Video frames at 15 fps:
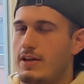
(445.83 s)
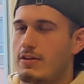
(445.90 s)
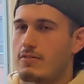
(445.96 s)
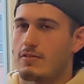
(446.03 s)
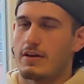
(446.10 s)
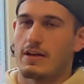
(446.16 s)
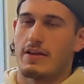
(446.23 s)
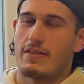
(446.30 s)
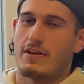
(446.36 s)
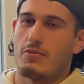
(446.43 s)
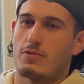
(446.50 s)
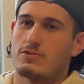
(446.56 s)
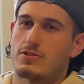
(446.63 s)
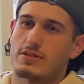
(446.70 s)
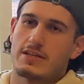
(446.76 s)
right? And then
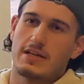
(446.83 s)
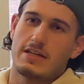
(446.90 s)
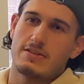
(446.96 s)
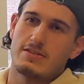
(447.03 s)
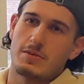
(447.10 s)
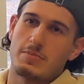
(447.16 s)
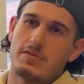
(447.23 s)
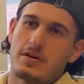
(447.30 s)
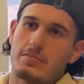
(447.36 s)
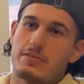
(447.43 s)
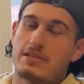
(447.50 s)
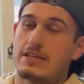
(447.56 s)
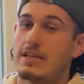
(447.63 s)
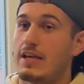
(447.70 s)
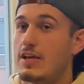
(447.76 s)
once they're kids, they become
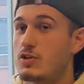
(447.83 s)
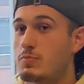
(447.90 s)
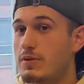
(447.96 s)
teenage